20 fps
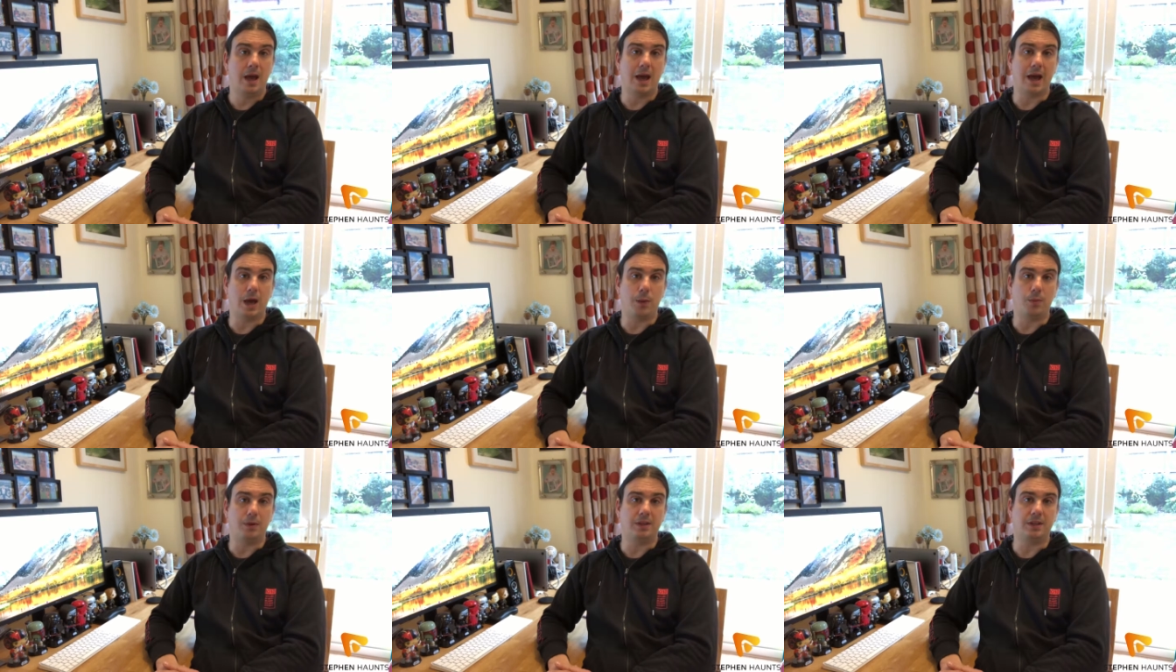
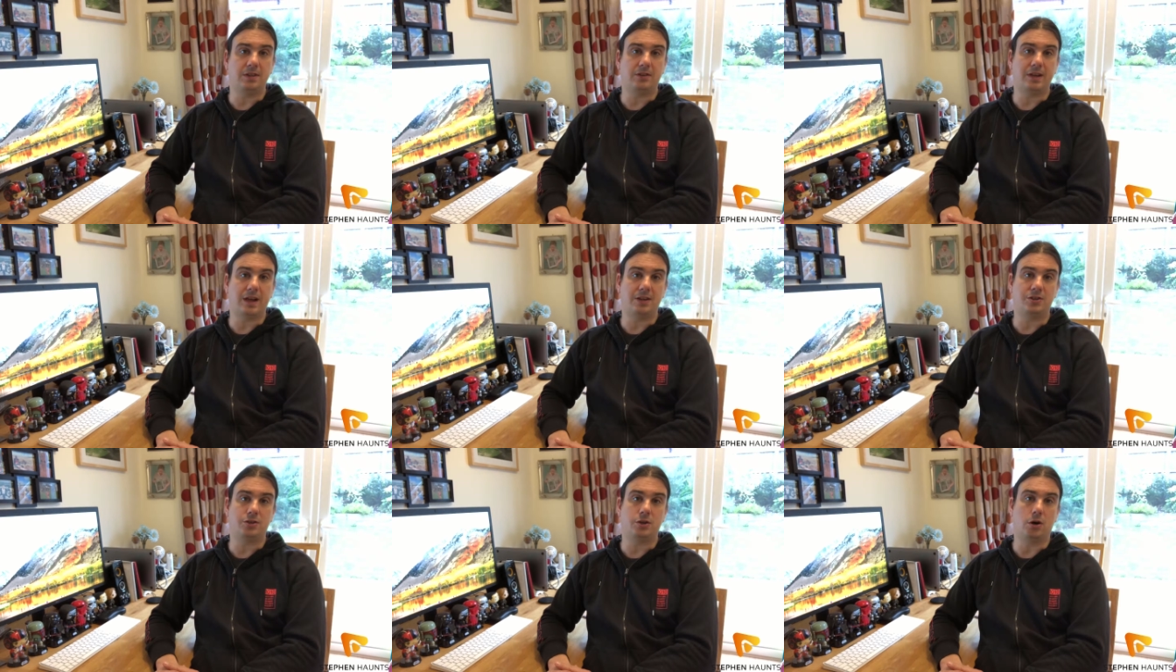And we did
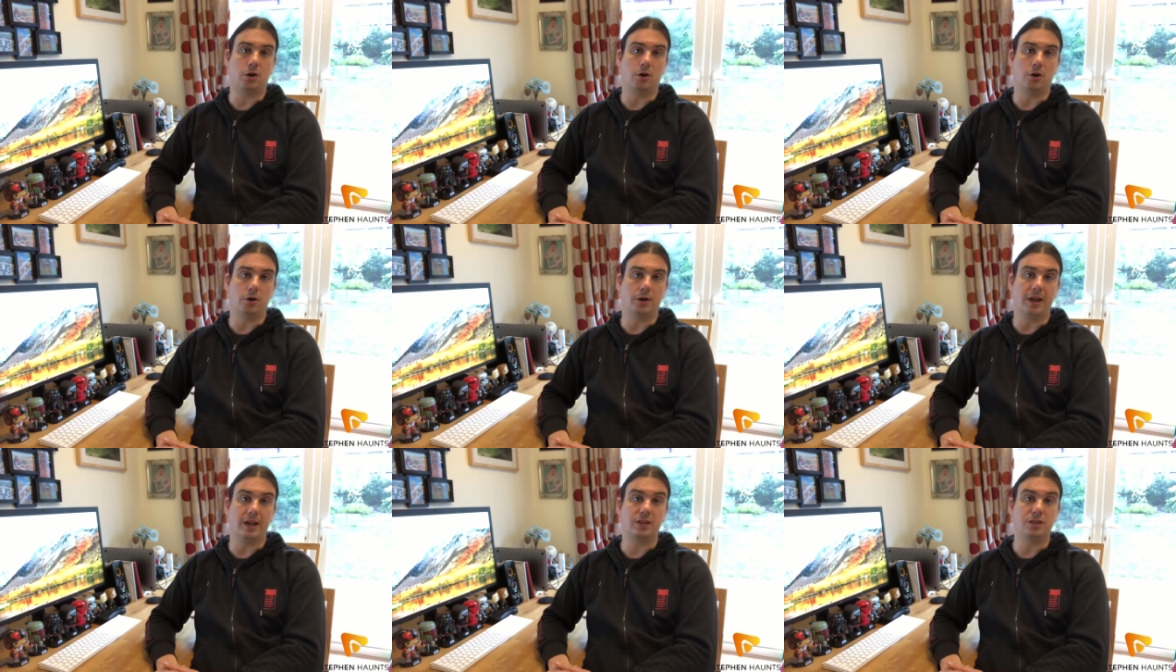that
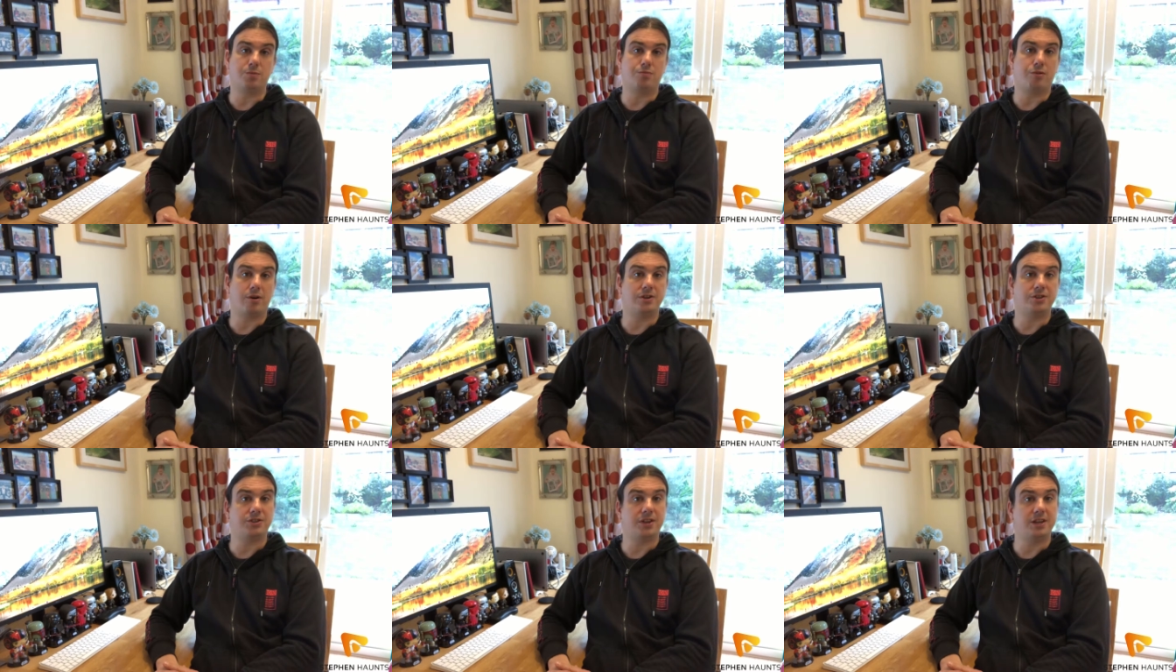on
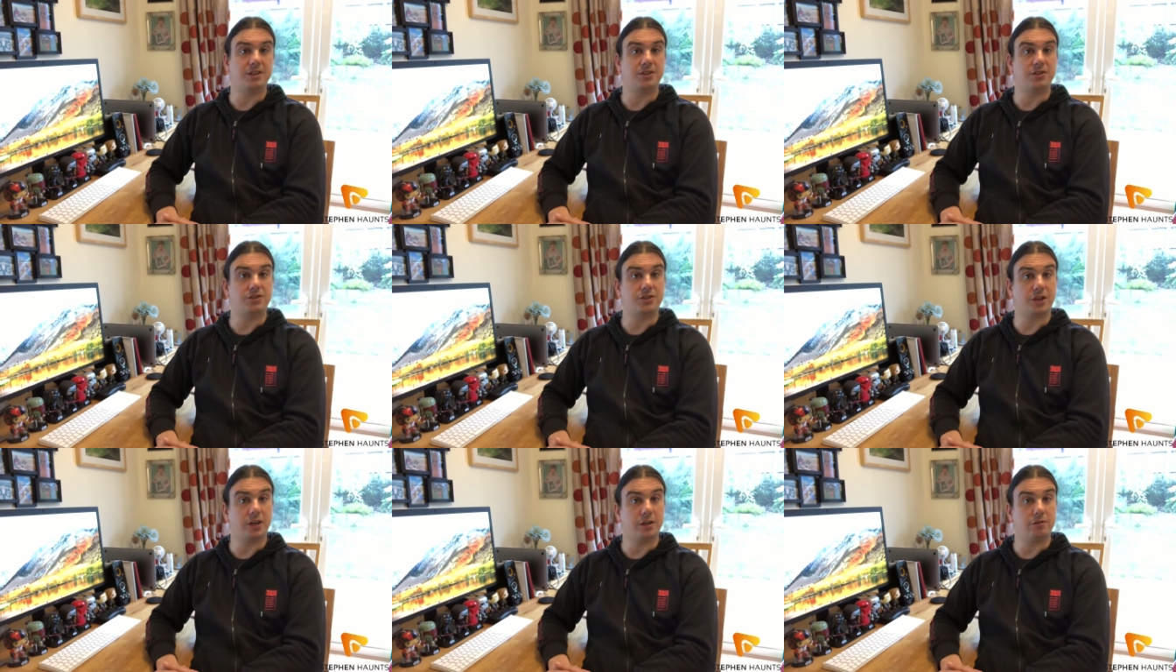enterprise data
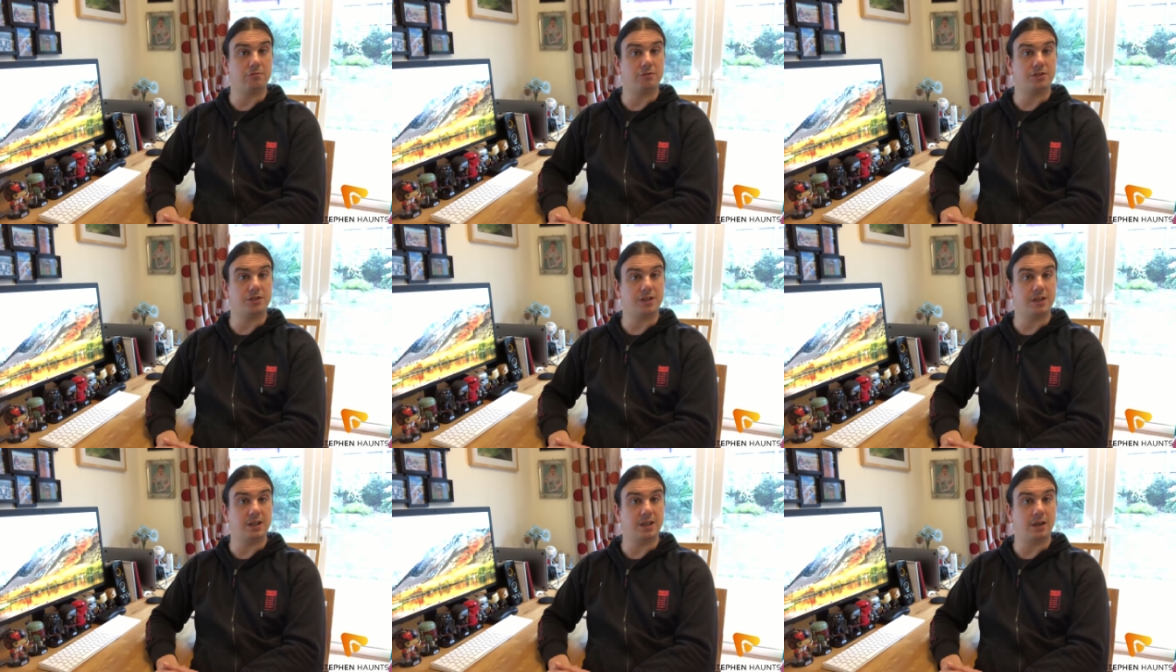
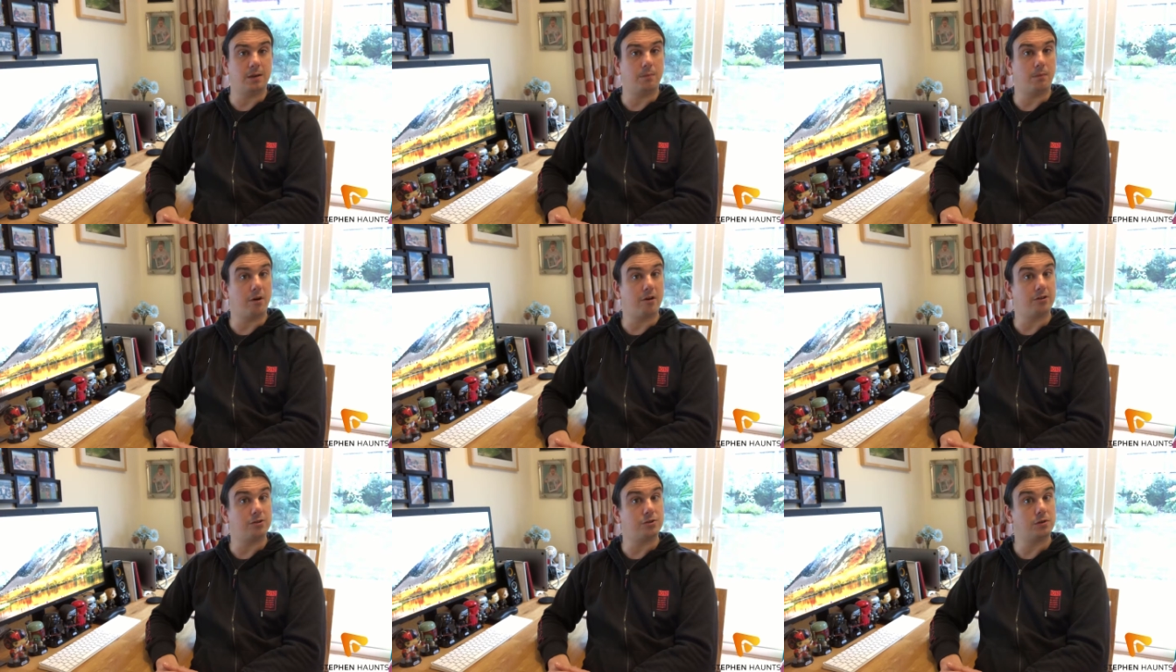security in
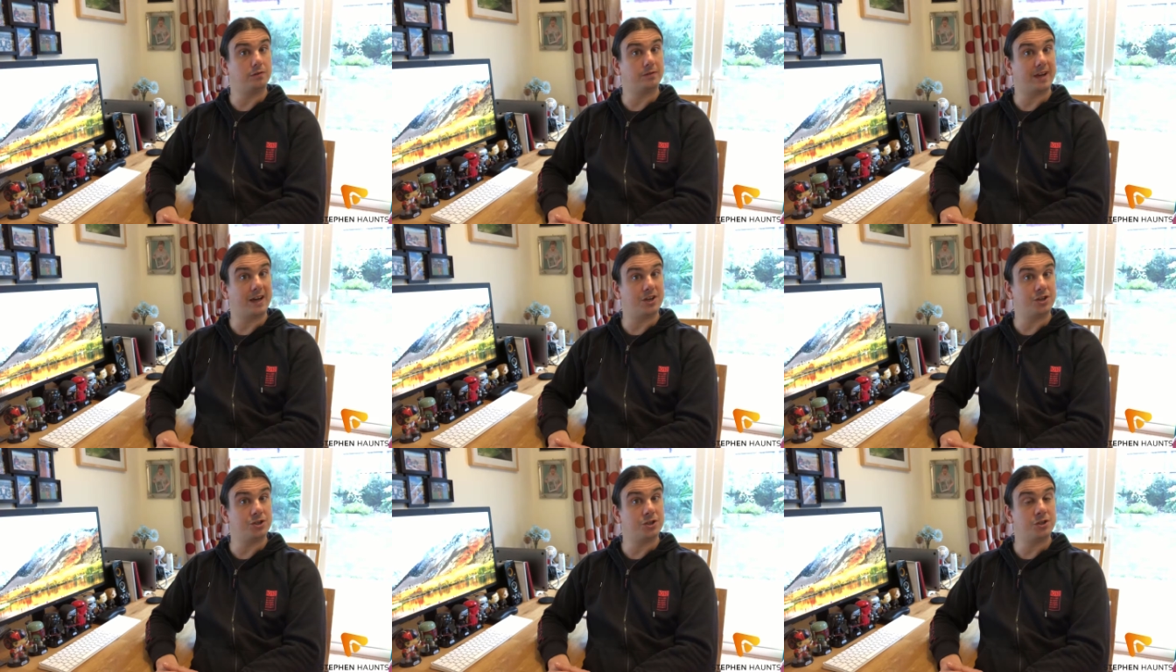Microsoft
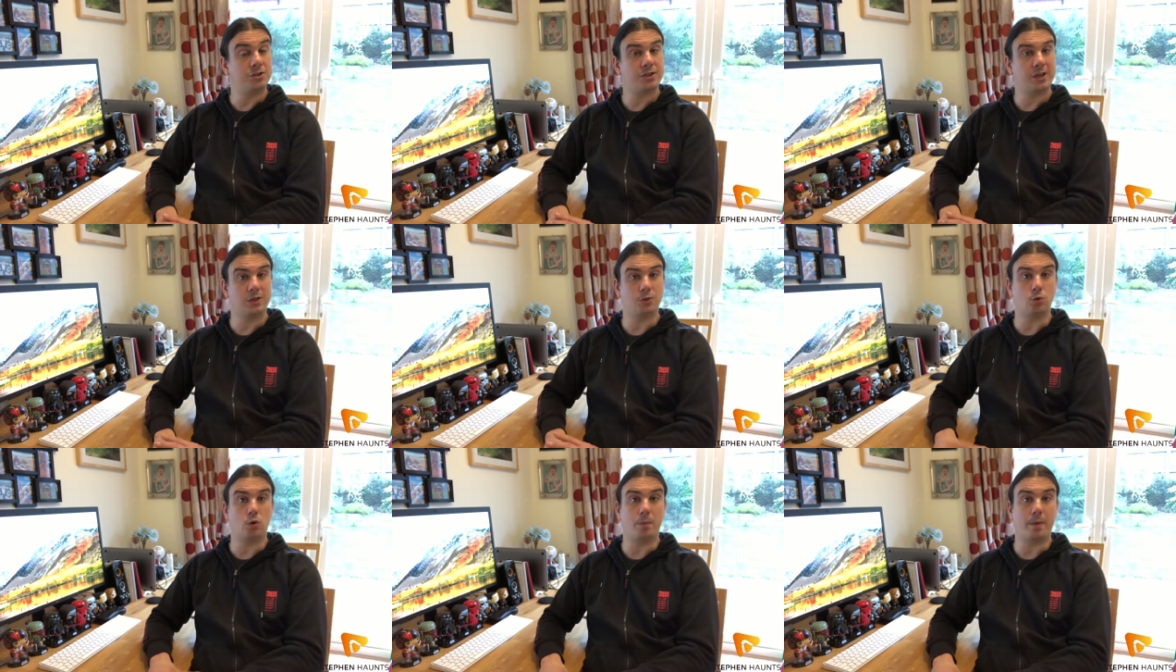Azure, so
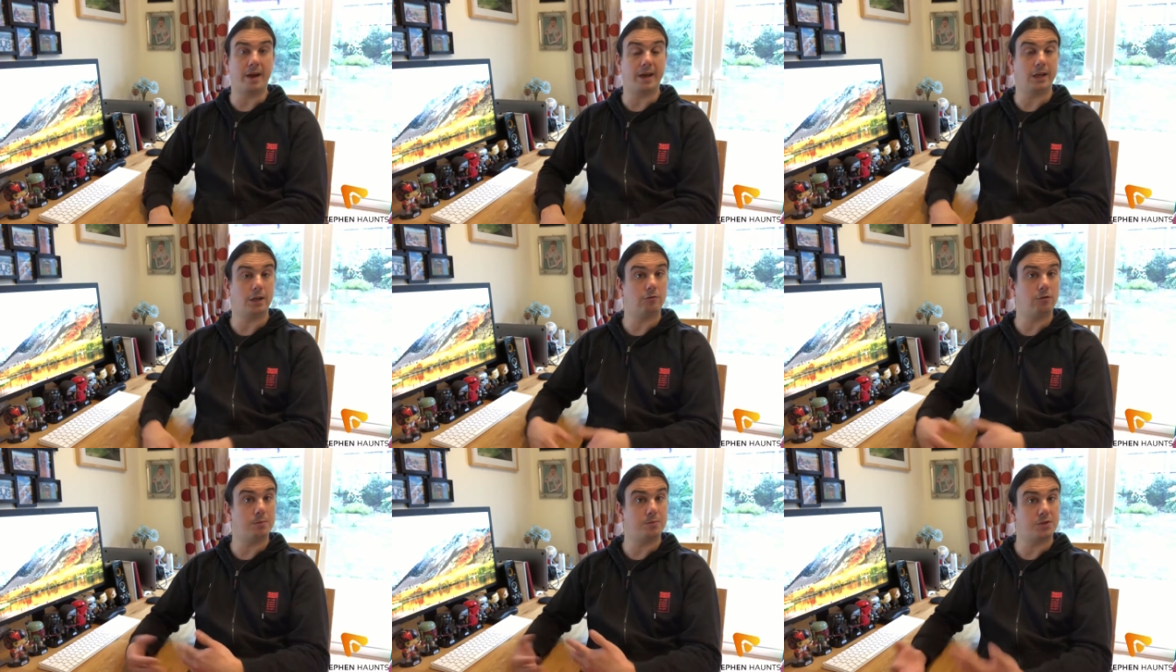that's all about
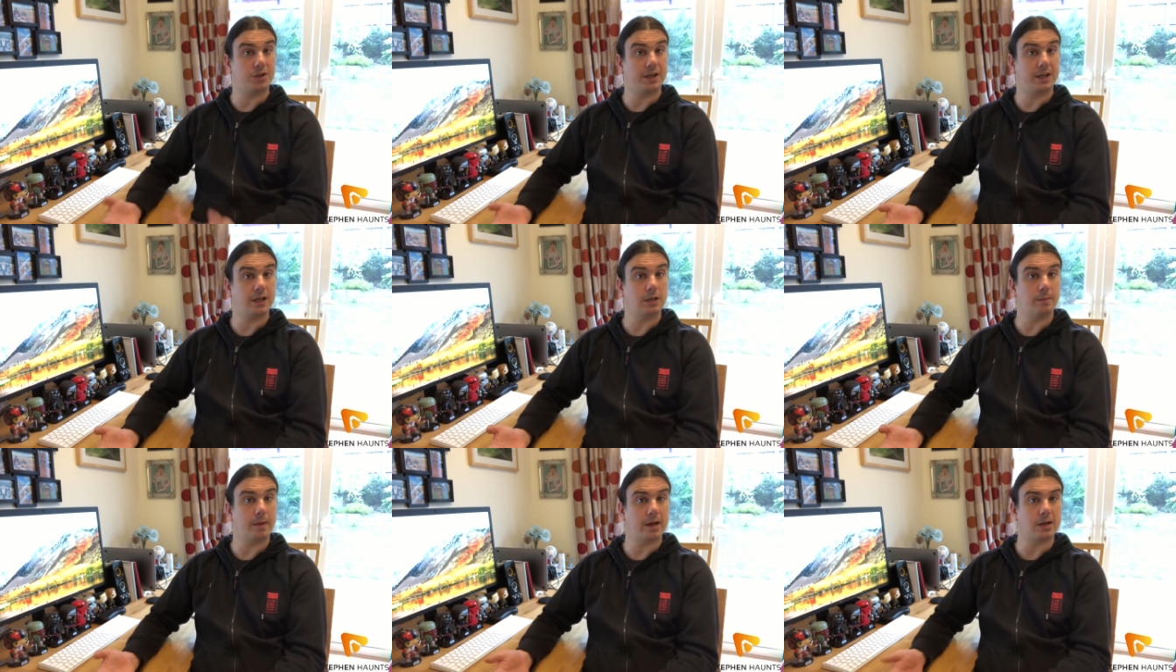encryption
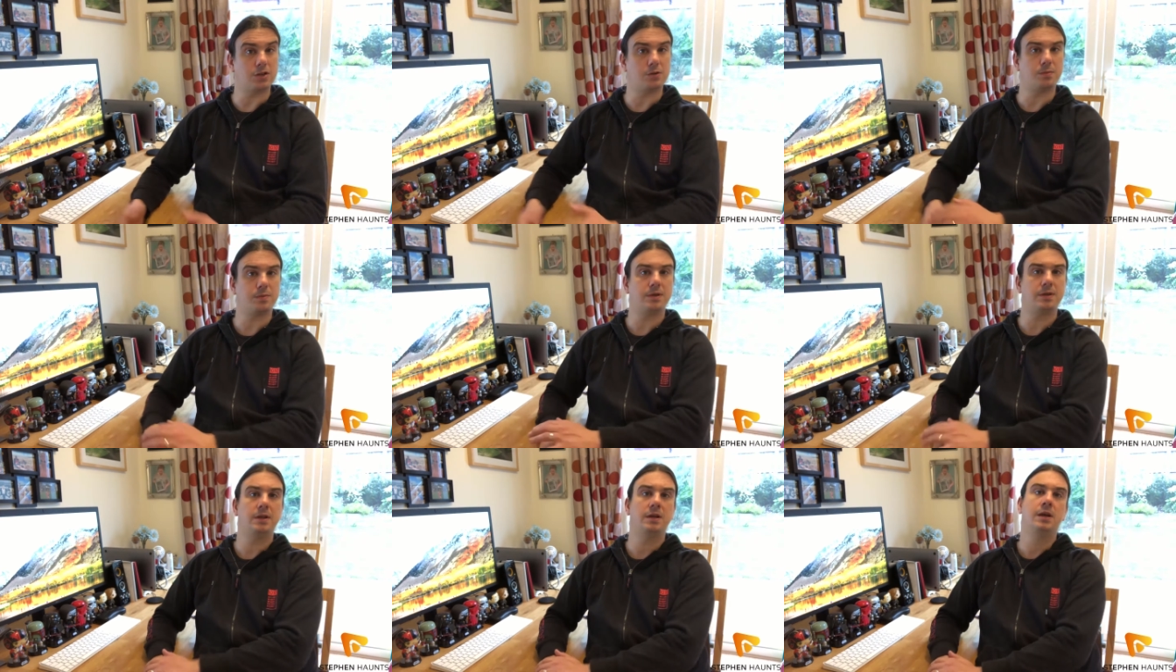key
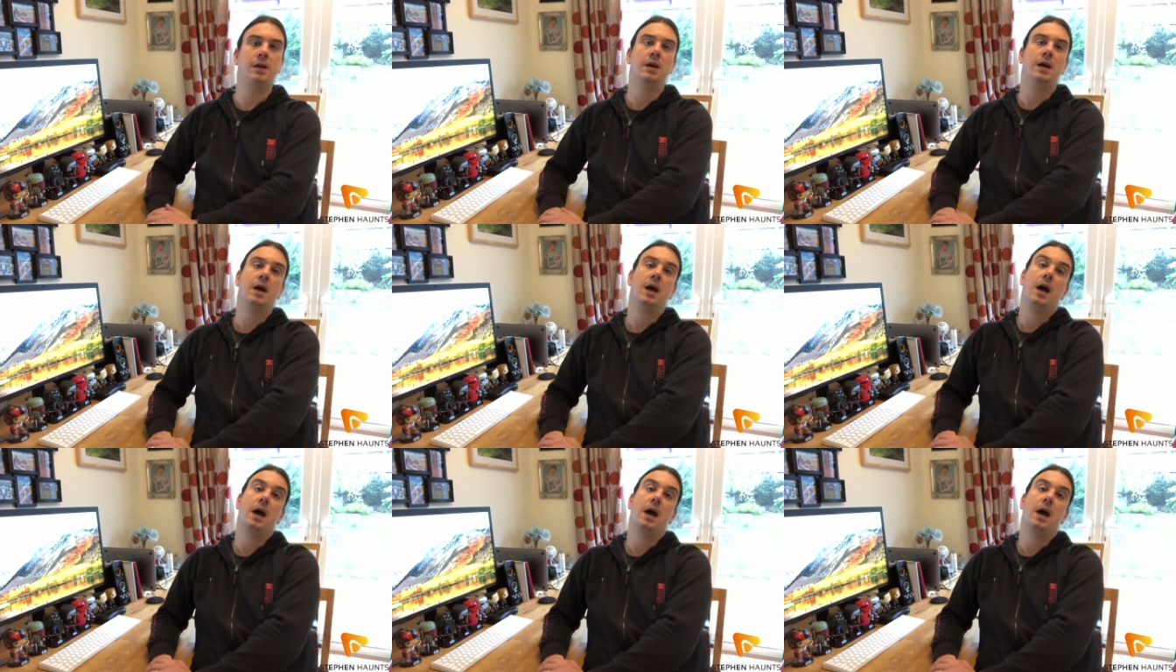management.